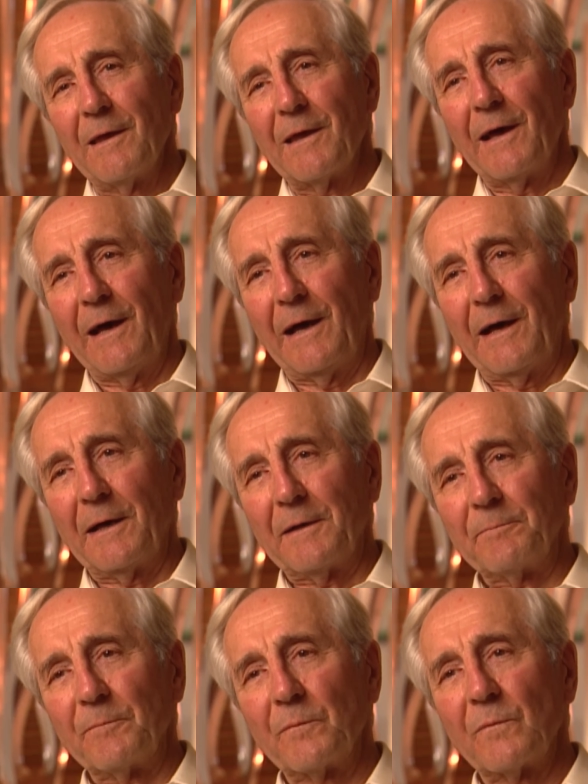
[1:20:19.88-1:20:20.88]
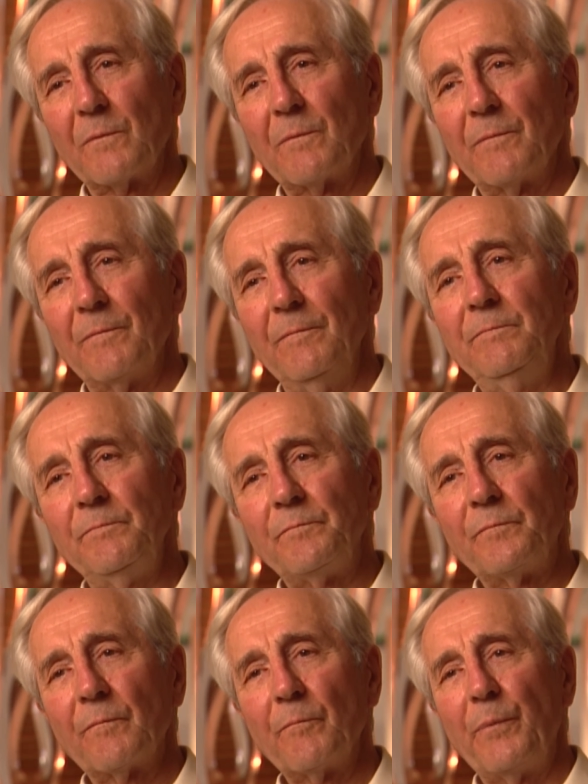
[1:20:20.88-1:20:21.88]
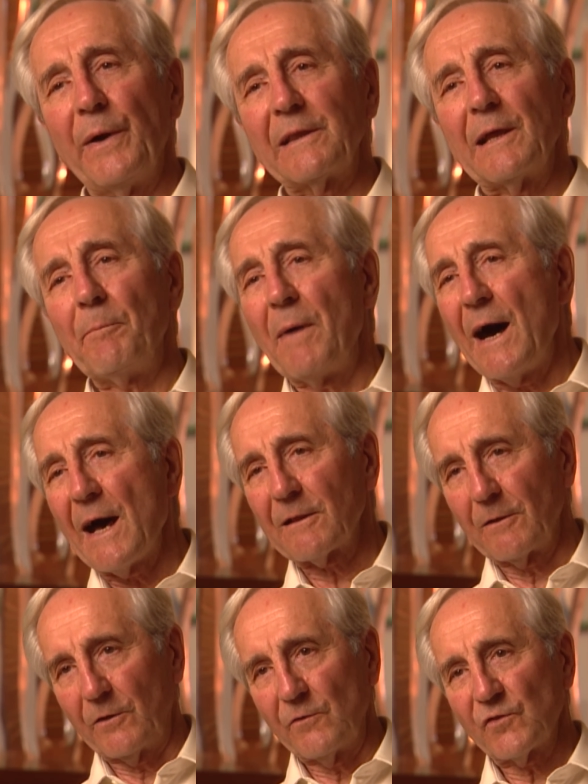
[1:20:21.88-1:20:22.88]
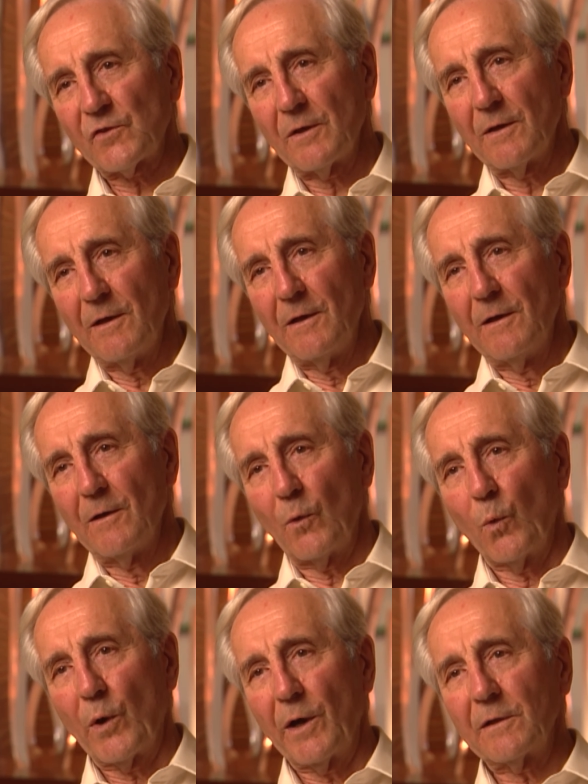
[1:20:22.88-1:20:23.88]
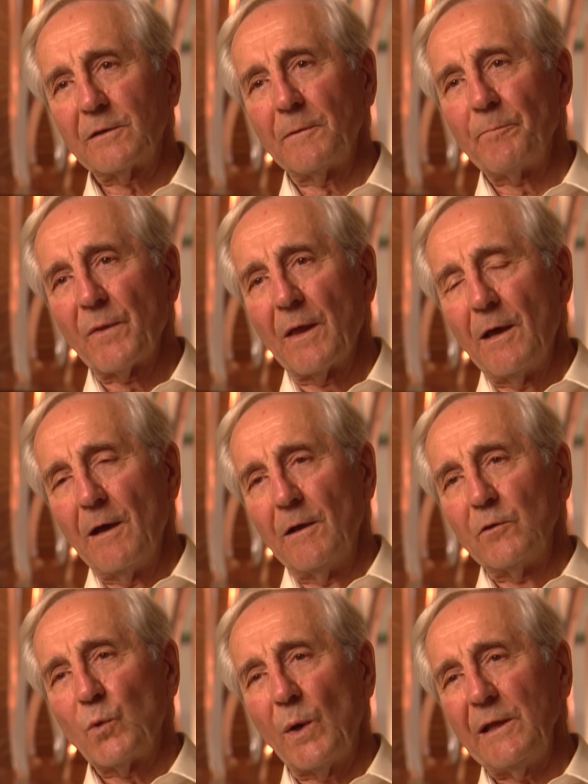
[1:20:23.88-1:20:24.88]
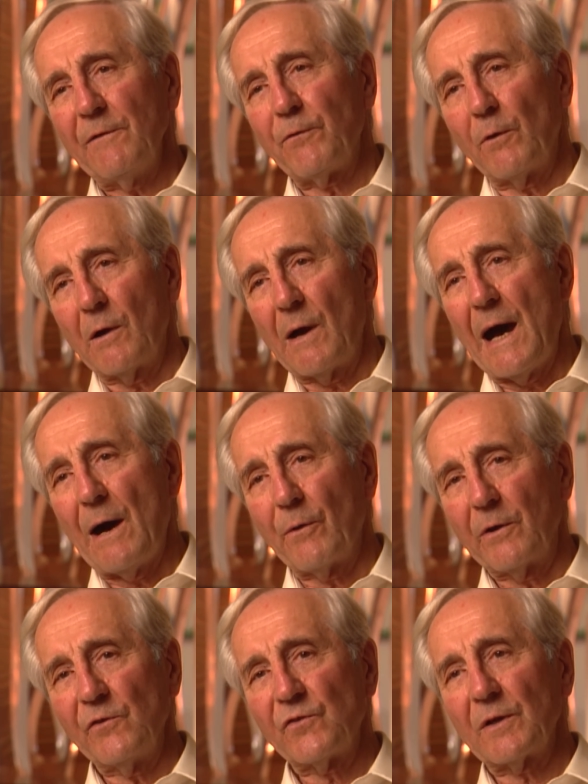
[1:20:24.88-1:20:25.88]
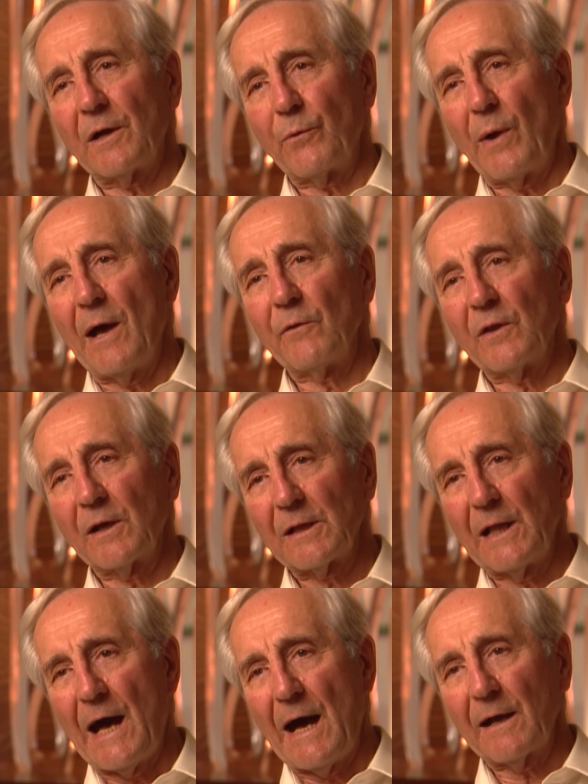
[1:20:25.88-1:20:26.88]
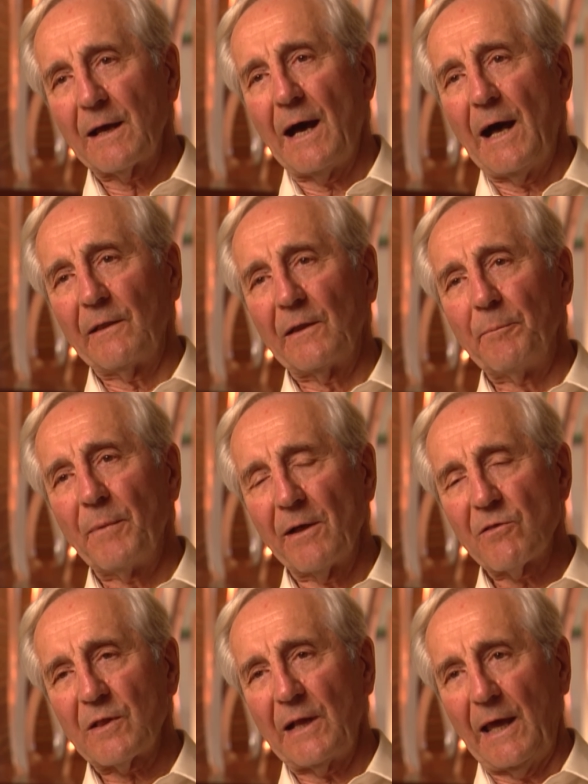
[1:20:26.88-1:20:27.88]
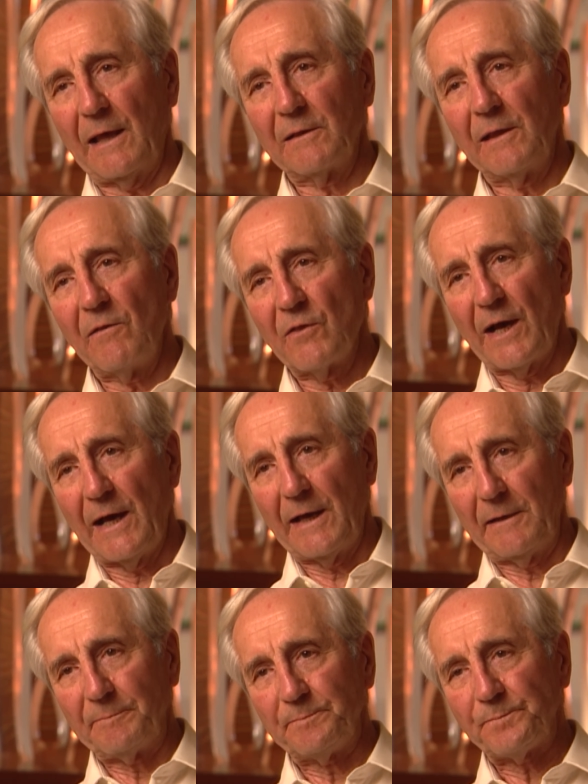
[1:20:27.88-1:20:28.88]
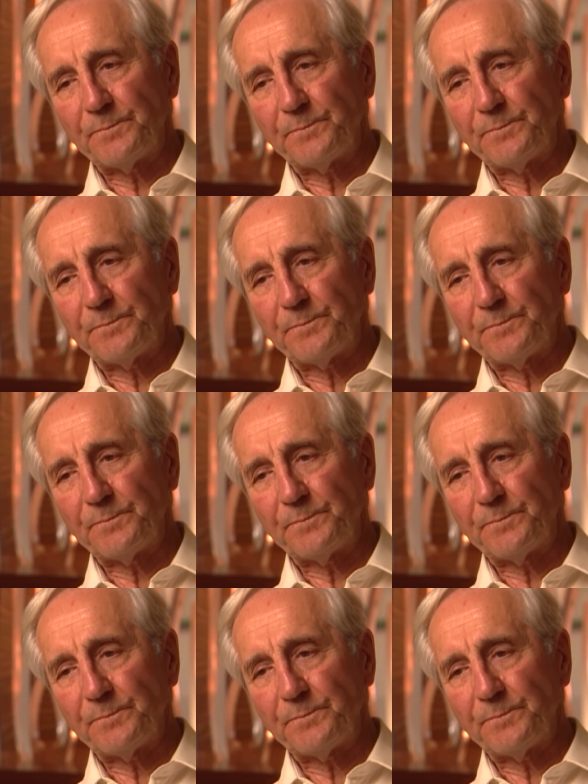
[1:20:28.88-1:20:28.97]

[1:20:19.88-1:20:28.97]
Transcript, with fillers: But the modelers worked 24 hours around the clock on the Mustang design.